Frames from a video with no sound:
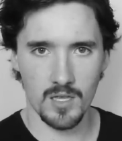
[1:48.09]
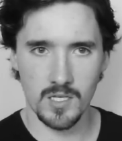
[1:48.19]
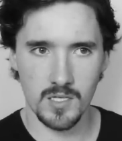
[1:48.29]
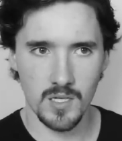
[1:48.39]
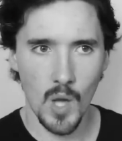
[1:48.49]

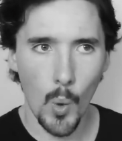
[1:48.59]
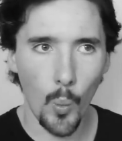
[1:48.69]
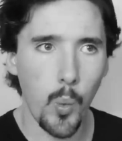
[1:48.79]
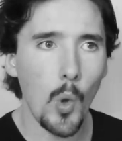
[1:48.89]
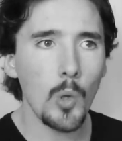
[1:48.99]
this
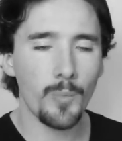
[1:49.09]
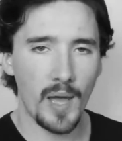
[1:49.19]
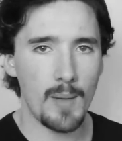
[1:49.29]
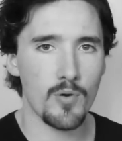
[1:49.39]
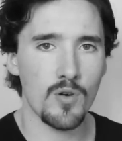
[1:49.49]

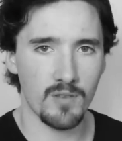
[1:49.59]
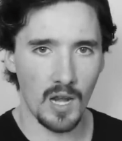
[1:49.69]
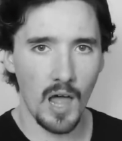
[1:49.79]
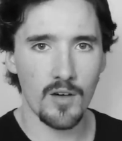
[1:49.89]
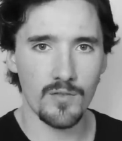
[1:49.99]
wallpaper of
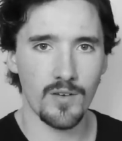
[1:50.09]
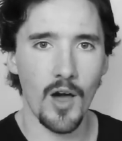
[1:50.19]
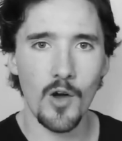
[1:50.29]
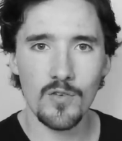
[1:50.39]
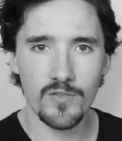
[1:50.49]
love
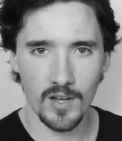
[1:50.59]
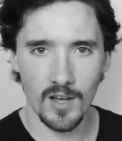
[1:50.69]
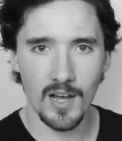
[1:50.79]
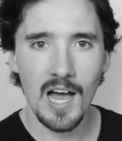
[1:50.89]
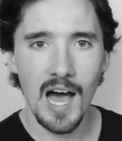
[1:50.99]

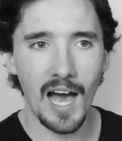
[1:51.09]
over